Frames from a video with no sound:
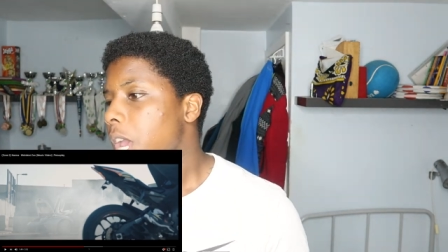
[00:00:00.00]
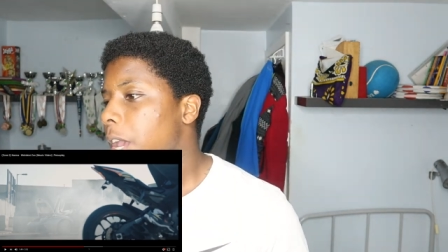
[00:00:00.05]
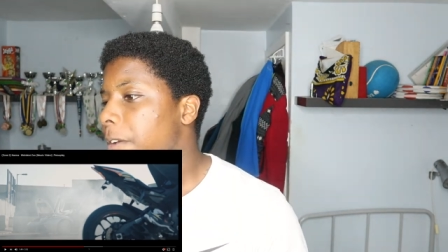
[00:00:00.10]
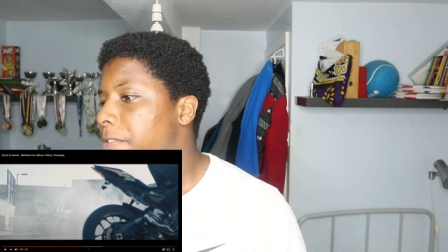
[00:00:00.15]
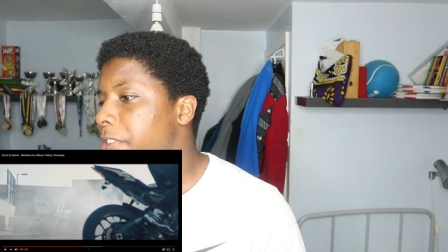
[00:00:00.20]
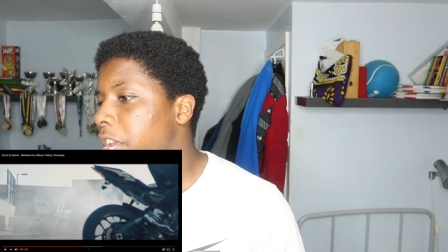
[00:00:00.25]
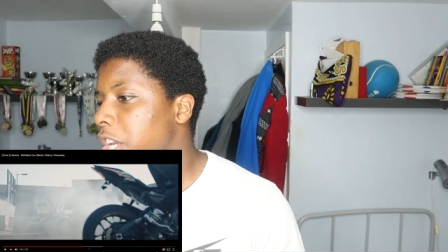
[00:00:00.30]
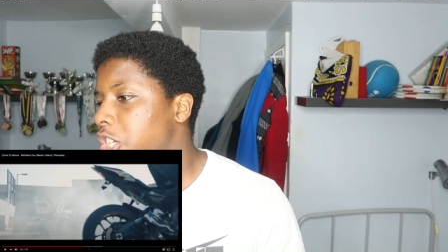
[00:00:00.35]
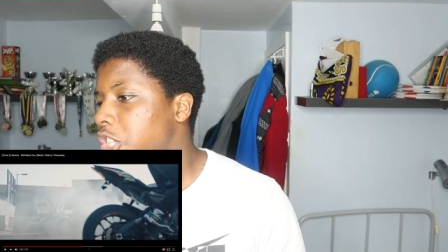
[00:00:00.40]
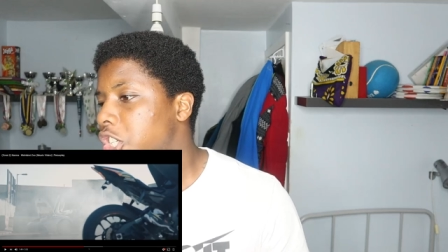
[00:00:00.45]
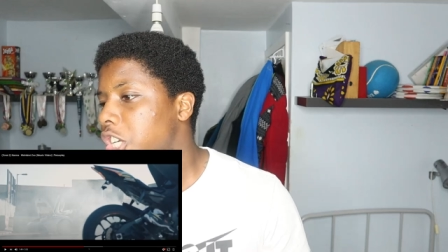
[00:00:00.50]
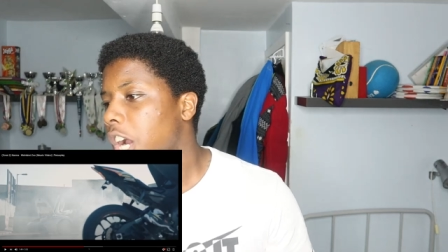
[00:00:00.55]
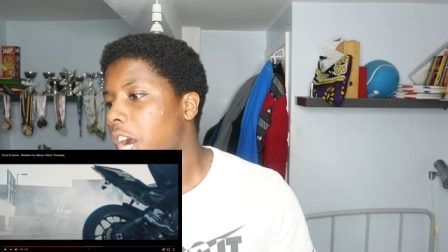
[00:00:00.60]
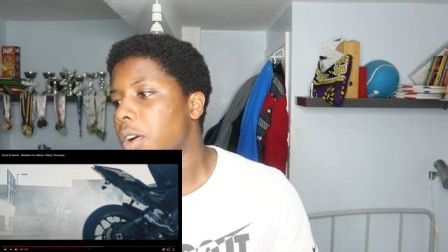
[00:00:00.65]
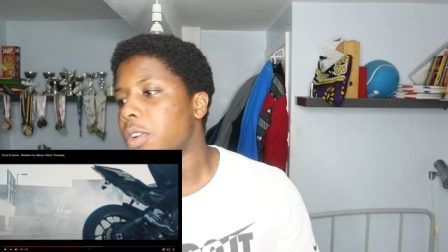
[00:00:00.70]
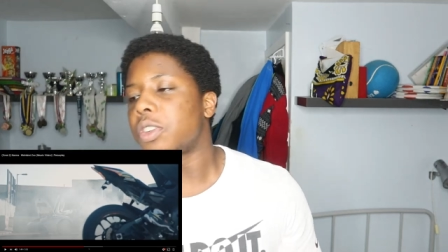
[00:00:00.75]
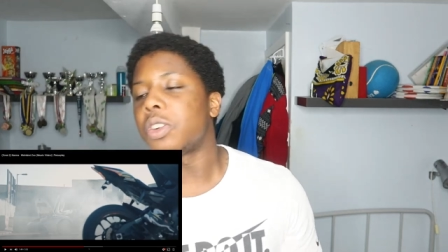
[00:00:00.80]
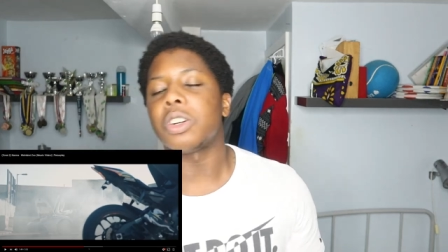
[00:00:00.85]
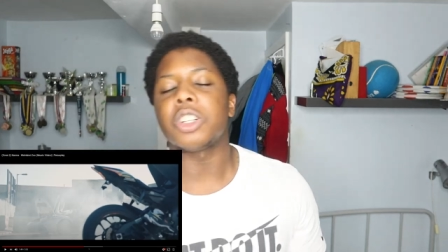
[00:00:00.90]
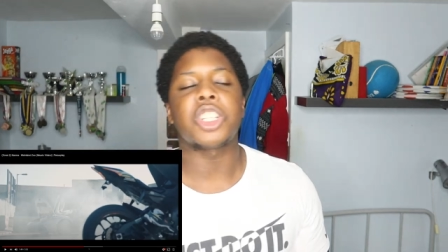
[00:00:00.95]
If they
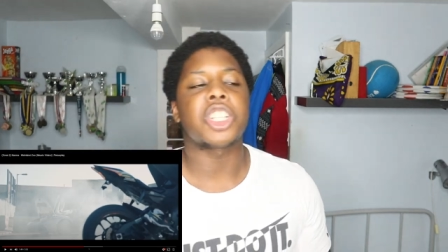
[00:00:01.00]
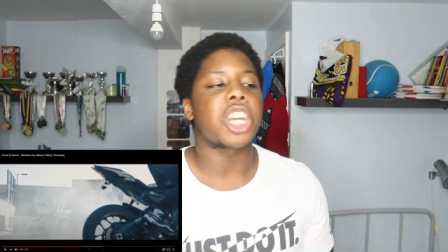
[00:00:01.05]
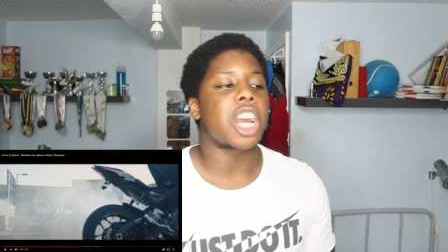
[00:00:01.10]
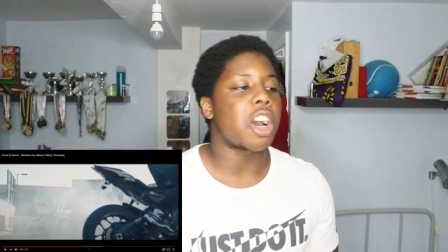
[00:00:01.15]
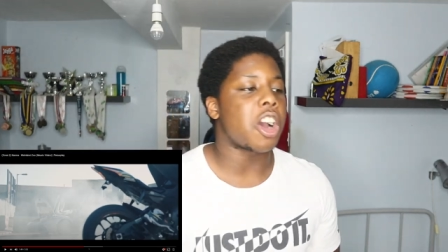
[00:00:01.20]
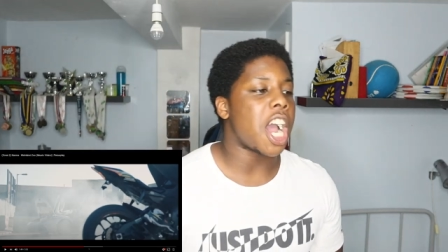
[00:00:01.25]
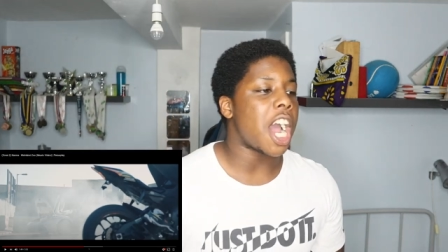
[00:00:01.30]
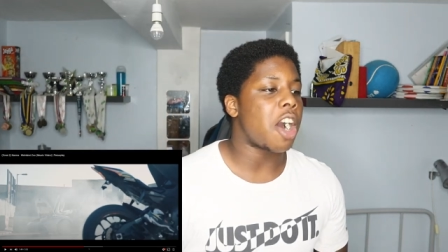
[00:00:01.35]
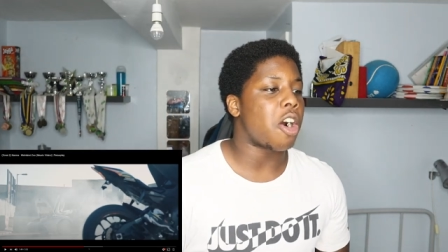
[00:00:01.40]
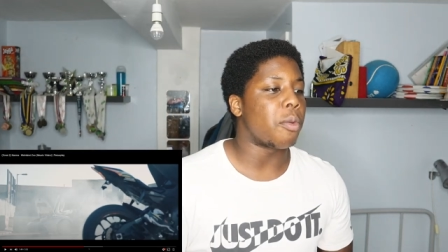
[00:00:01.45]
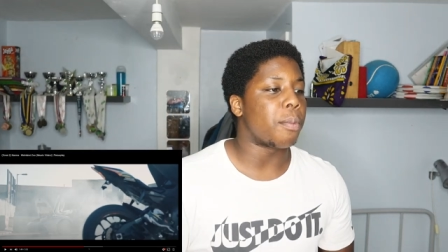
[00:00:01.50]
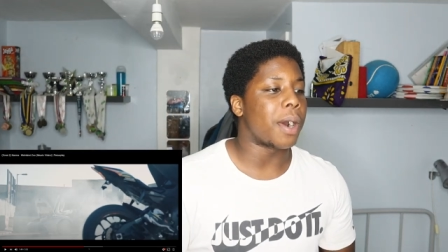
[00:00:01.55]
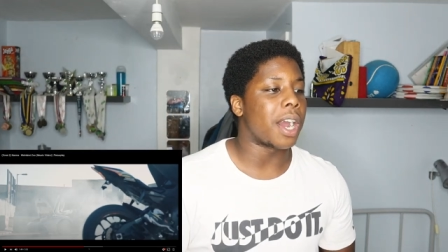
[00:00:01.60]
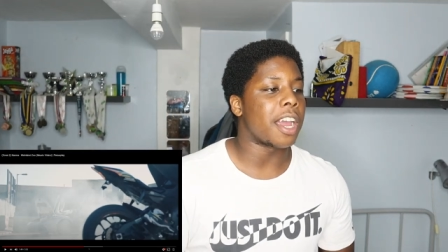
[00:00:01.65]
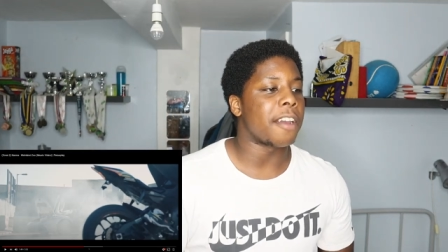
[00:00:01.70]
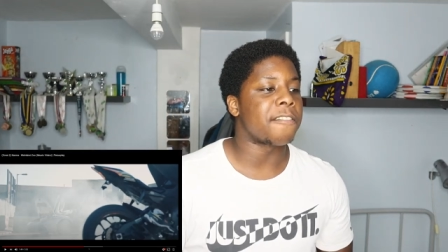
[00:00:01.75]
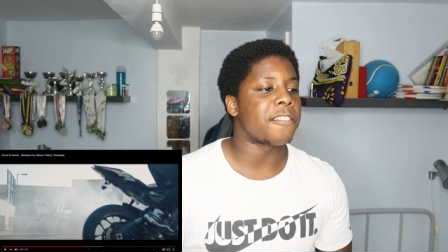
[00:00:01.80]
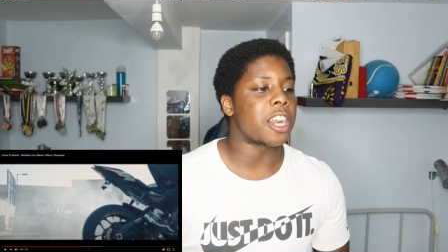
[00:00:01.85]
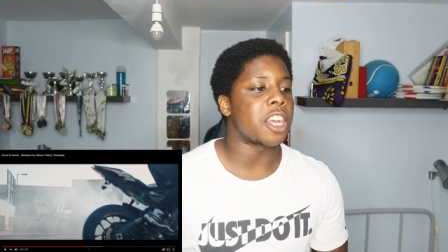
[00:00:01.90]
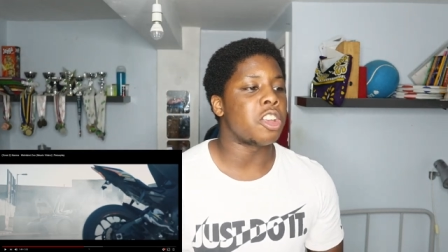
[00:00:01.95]
shout, not shout out,
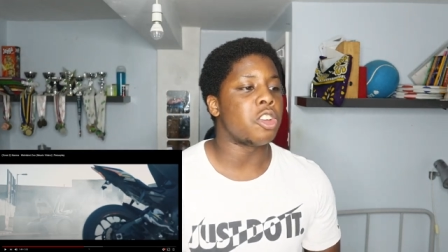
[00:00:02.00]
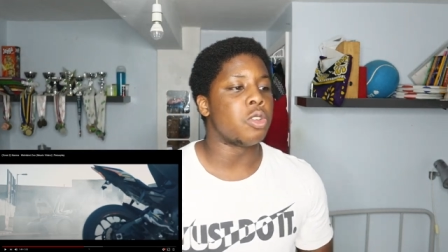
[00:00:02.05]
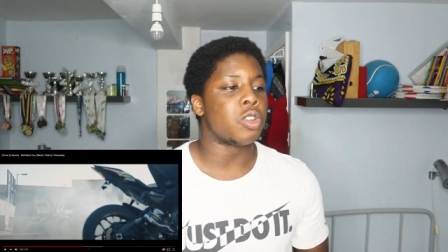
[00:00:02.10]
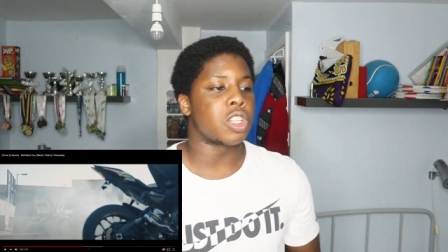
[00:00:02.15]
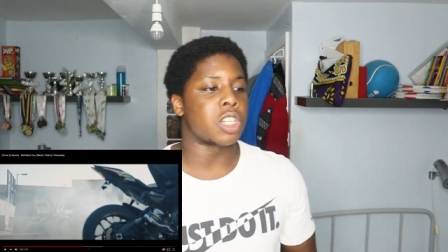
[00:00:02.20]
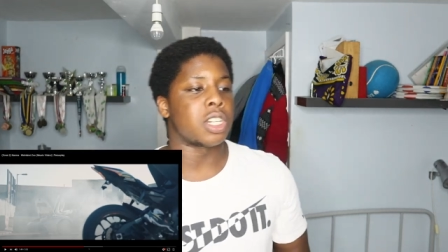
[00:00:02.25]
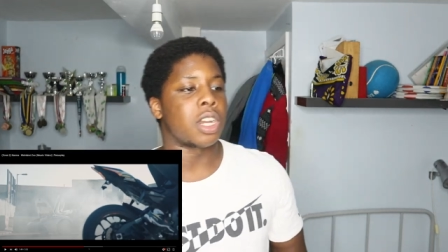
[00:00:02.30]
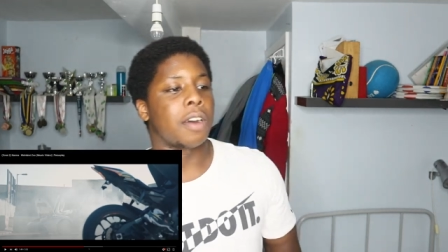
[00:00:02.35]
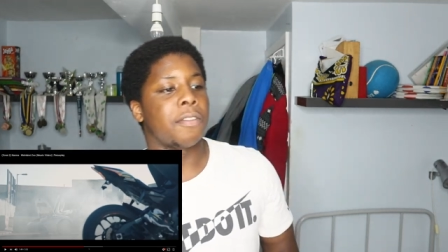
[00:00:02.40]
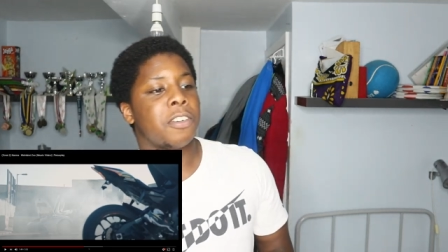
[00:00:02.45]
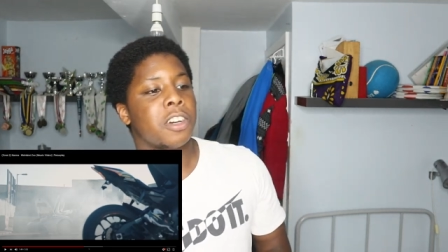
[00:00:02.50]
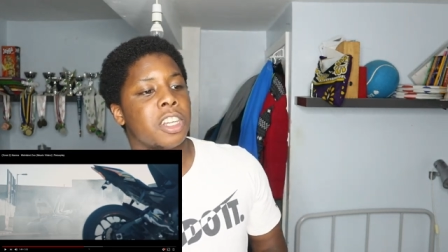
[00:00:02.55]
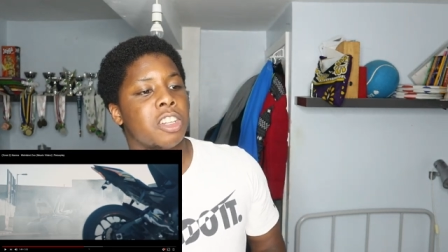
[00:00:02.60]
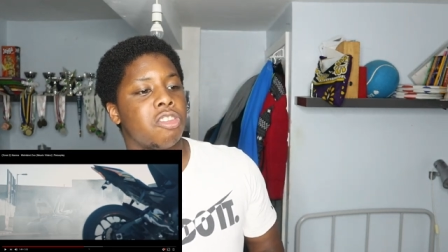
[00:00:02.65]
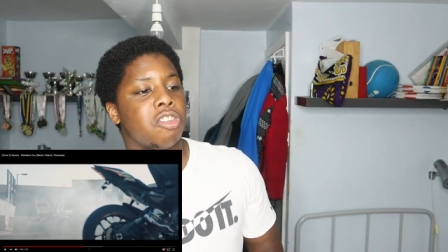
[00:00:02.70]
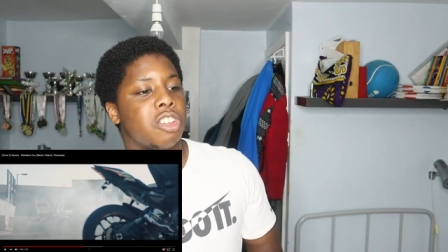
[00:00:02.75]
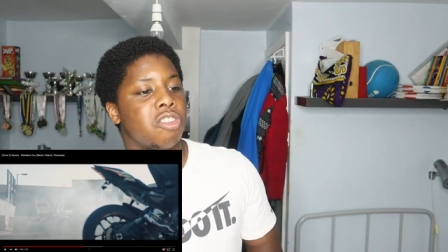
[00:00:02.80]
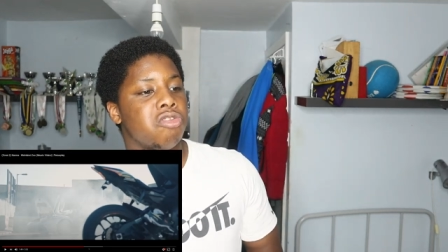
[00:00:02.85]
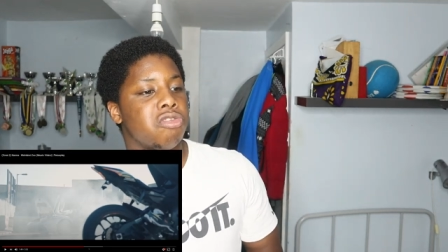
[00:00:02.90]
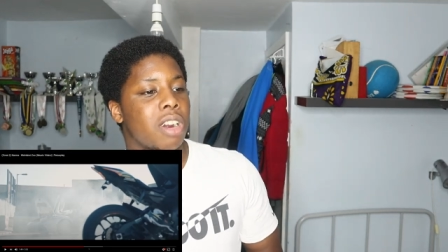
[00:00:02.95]
but if they use another